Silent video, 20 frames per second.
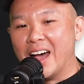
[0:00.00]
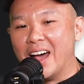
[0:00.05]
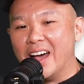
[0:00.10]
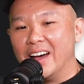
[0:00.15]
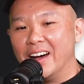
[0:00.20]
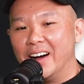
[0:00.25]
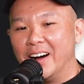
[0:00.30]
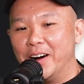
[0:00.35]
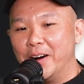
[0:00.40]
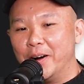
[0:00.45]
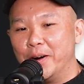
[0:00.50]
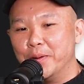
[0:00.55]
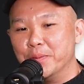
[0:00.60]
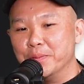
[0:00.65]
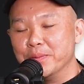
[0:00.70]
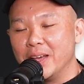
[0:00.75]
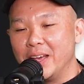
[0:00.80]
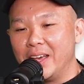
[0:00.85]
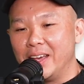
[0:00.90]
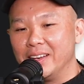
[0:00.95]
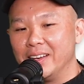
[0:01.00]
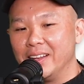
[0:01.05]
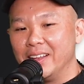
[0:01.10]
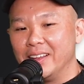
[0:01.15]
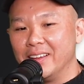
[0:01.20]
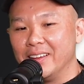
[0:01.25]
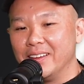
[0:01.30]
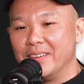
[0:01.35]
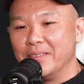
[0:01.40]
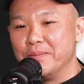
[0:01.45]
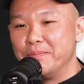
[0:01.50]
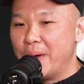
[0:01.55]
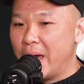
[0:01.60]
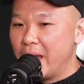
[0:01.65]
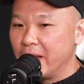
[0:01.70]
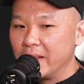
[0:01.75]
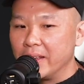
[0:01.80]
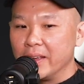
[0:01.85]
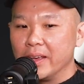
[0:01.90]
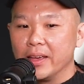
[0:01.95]
And
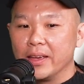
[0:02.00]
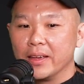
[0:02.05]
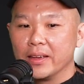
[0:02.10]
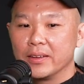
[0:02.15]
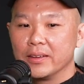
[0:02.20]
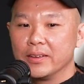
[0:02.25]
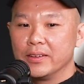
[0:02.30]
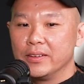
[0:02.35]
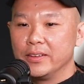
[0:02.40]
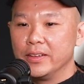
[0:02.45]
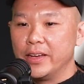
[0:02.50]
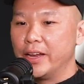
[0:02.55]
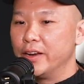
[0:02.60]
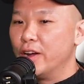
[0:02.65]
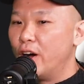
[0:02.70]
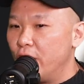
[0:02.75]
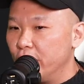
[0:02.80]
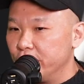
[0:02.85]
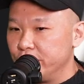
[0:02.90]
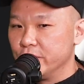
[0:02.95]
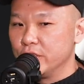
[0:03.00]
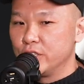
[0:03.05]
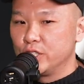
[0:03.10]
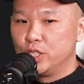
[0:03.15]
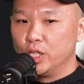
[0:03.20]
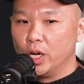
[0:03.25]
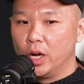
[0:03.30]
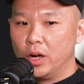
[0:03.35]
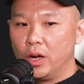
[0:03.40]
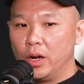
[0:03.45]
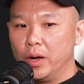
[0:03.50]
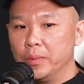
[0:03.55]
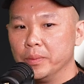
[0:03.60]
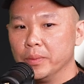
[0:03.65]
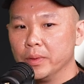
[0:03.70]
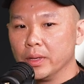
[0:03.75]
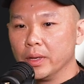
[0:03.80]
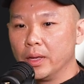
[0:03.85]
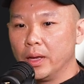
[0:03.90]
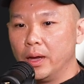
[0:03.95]
banking, an office
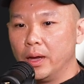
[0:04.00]
job,